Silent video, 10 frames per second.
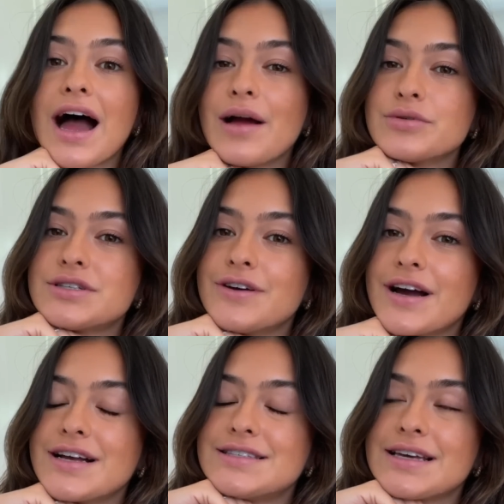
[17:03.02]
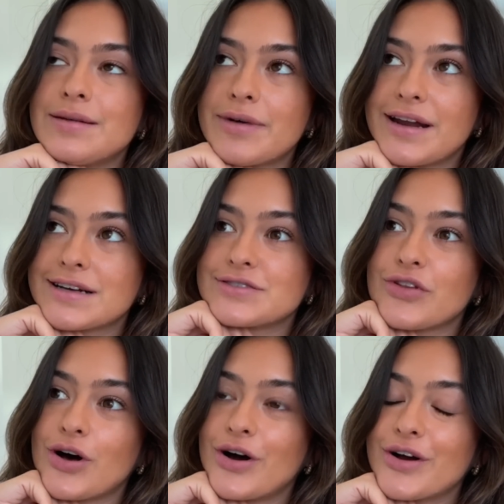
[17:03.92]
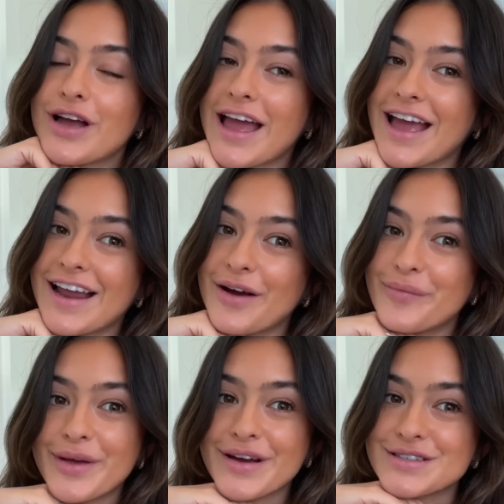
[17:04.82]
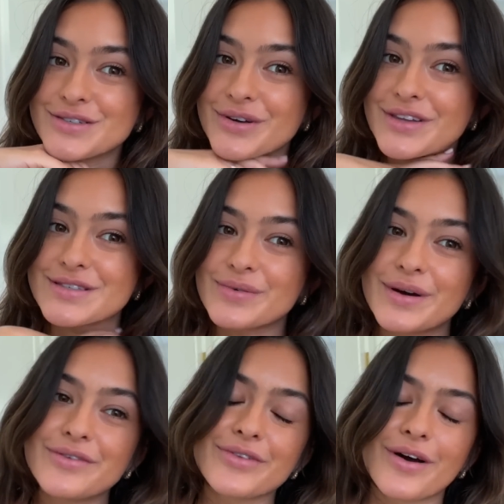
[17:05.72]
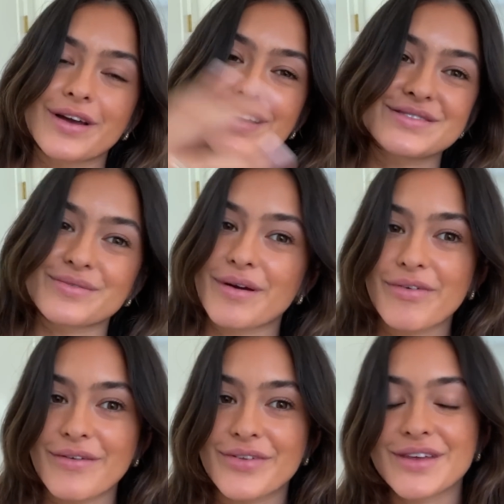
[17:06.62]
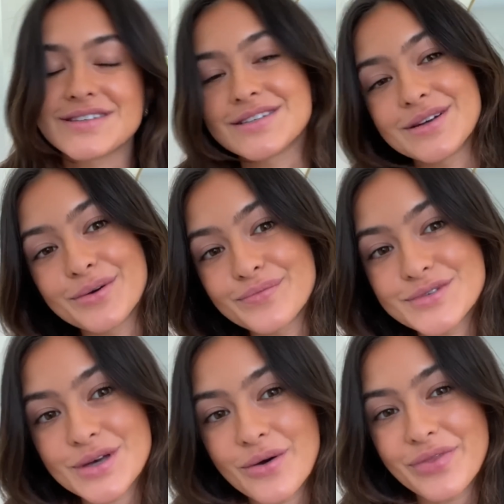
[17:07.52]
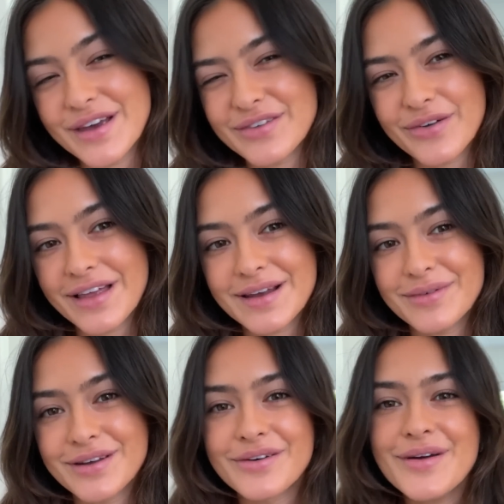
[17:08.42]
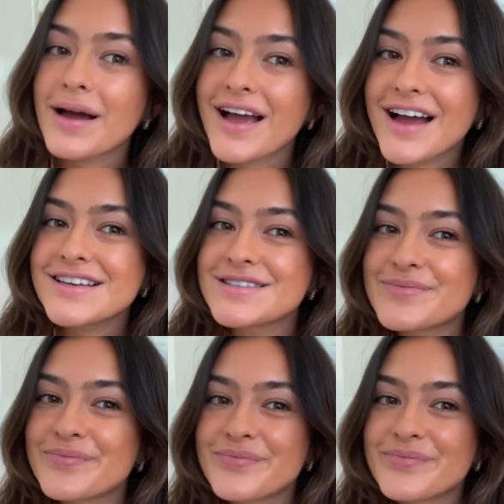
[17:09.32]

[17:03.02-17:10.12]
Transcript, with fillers: I will see you guys in my next vlog, and I hope that you guys enjoyed this one. Vlogging is one of my favorite things to do, so thanks for letting me do it. Bye guys!